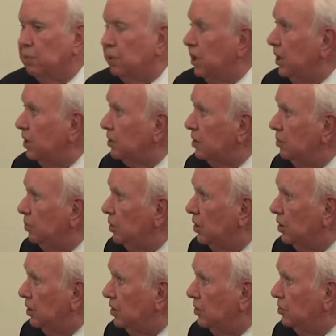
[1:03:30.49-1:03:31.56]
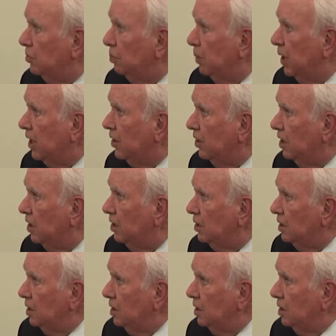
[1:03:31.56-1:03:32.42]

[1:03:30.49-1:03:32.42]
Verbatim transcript: plant communities better,